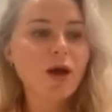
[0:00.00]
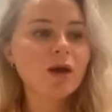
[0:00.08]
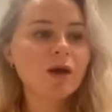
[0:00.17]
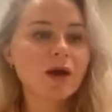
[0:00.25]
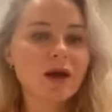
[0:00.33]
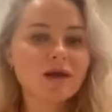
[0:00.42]

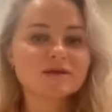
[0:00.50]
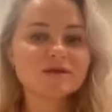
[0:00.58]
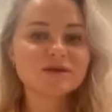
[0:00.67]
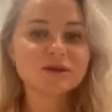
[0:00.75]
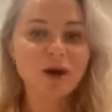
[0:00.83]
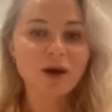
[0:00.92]
Okay,
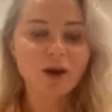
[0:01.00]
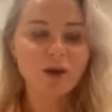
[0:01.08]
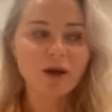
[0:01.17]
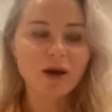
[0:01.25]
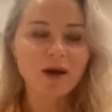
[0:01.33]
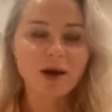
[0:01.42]

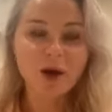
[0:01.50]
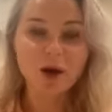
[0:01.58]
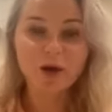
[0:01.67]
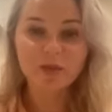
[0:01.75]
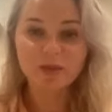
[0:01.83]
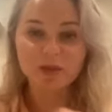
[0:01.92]
so I
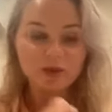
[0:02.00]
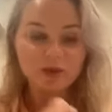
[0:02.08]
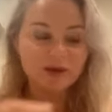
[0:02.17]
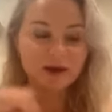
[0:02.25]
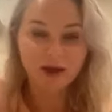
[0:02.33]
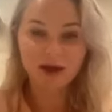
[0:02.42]
hope you
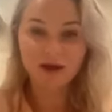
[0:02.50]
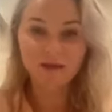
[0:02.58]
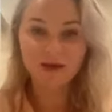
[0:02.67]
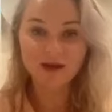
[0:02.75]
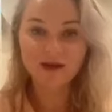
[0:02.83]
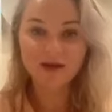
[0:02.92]
can hear
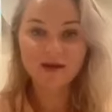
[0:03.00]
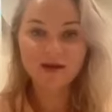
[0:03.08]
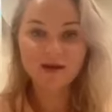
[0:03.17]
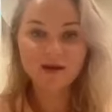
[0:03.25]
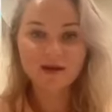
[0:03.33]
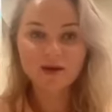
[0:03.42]
me
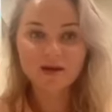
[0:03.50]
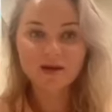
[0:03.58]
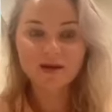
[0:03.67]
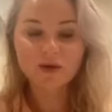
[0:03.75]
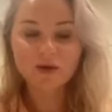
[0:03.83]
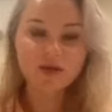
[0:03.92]

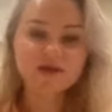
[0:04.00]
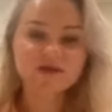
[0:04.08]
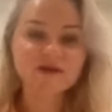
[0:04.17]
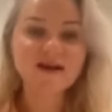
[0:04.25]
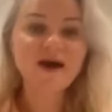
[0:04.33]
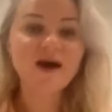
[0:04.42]
on
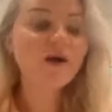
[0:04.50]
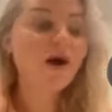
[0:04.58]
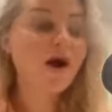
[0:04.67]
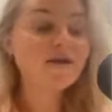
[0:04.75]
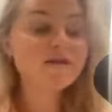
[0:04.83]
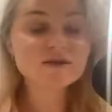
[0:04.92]
this right now.
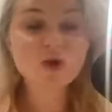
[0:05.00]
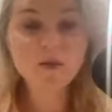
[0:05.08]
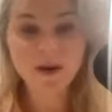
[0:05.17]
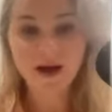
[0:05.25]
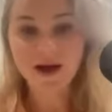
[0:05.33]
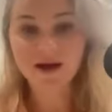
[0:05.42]
I've just
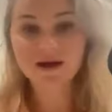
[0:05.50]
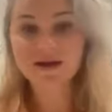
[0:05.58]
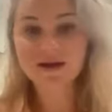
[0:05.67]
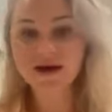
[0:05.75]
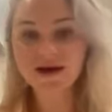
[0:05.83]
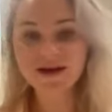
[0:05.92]
got
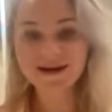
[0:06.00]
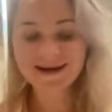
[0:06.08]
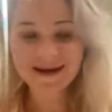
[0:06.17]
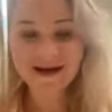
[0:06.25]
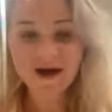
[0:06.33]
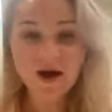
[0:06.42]
back.
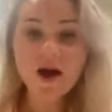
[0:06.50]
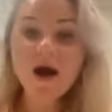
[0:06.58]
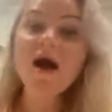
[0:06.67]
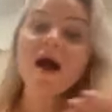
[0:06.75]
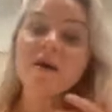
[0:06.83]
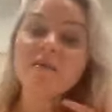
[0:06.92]

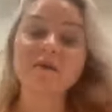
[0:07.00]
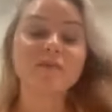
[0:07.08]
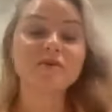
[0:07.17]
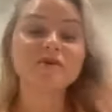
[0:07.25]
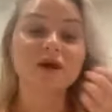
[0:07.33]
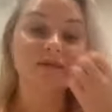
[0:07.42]
I'm in my
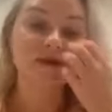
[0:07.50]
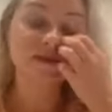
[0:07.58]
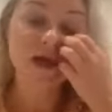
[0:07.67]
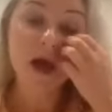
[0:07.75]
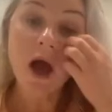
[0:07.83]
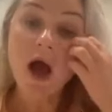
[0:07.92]

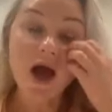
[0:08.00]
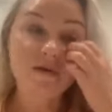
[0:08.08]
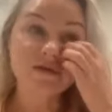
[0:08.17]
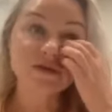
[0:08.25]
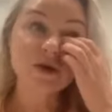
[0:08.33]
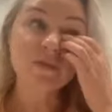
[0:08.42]
pajamas.
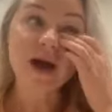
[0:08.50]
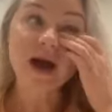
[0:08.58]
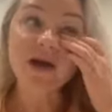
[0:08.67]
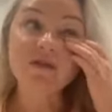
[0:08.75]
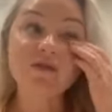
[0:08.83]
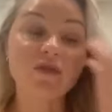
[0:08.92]
I've just got
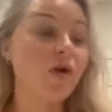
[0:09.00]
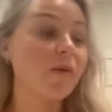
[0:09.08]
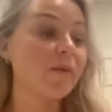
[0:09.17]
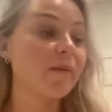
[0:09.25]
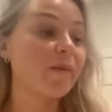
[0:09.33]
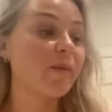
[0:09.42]
back
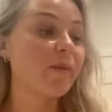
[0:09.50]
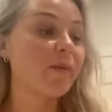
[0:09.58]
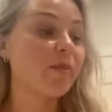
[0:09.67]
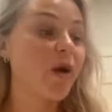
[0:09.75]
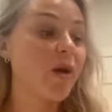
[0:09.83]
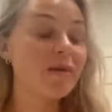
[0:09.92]
from
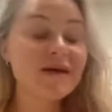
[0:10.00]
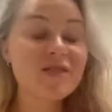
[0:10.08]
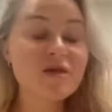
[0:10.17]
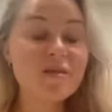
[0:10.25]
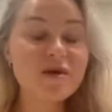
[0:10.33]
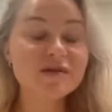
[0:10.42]
probably
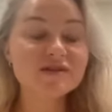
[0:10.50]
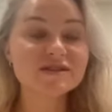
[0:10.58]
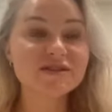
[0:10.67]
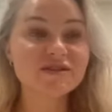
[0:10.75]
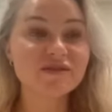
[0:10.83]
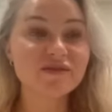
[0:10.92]
the most